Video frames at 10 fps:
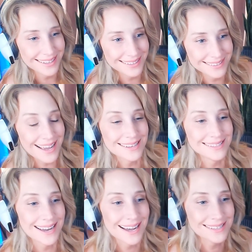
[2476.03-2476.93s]
Yes,
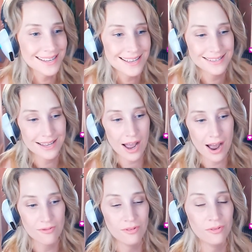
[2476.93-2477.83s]
Darcy's
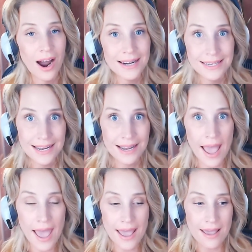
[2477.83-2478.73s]
writing
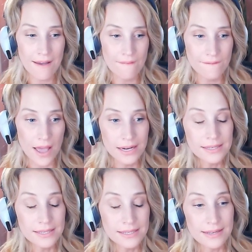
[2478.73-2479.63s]
a
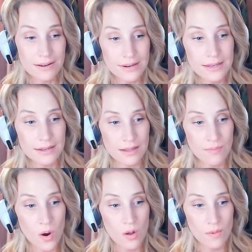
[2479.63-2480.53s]
fantasy series at the
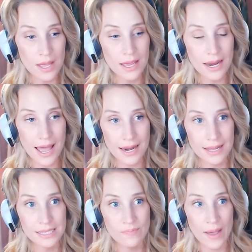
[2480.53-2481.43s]
moment and
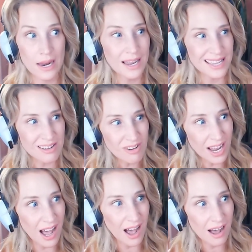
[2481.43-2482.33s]
has spent a year and a
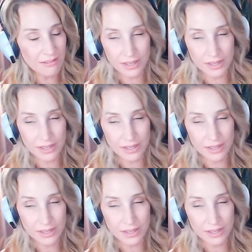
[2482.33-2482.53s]
half,